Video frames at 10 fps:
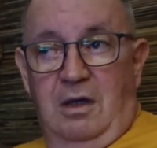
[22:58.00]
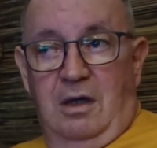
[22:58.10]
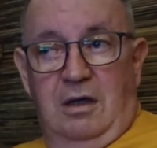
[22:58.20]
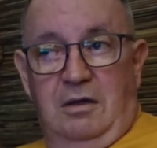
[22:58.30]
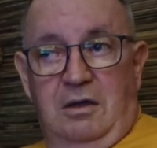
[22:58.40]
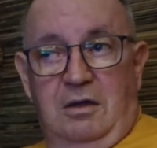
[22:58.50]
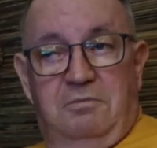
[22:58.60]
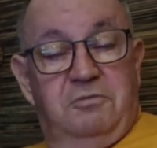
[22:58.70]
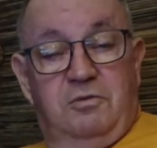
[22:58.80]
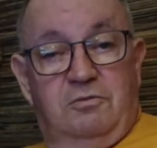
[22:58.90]
and
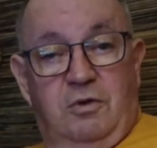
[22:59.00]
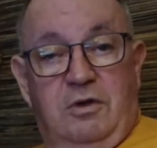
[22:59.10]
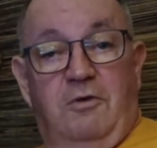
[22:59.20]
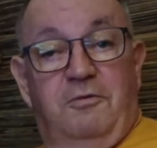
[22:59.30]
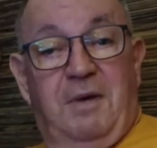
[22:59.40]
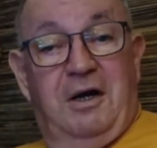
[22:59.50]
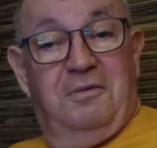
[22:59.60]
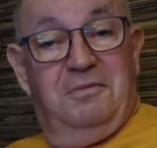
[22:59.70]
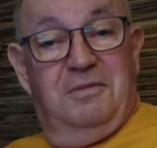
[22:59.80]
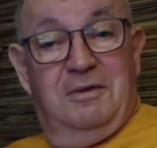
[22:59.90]
we'll go from there.
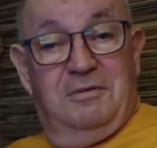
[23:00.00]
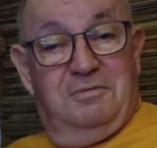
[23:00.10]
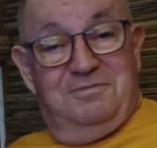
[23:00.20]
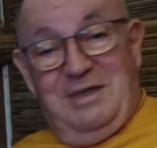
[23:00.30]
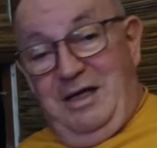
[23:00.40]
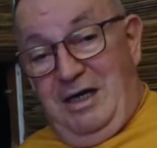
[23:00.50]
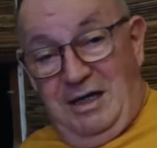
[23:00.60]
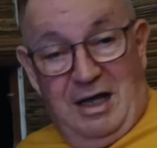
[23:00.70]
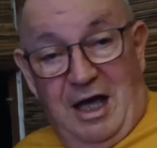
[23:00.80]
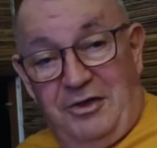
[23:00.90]
And I